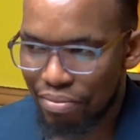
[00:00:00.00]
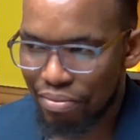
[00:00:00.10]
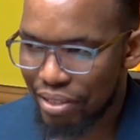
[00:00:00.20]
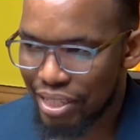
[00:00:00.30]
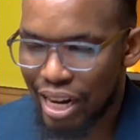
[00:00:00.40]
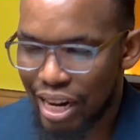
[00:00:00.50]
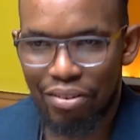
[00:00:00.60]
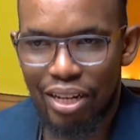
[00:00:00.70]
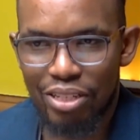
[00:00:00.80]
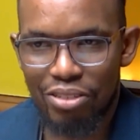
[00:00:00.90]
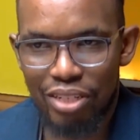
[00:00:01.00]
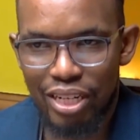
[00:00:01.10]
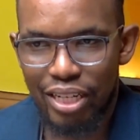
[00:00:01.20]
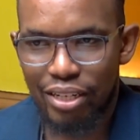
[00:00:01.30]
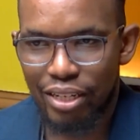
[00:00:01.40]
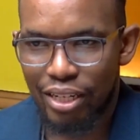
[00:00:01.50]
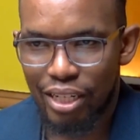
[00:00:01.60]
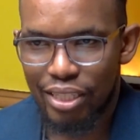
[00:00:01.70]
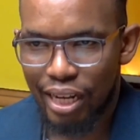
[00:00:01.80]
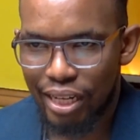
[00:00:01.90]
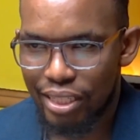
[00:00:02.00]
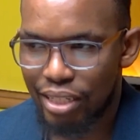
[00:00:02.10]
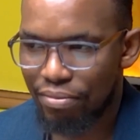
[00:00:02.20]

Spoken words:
Is the regulation real tight and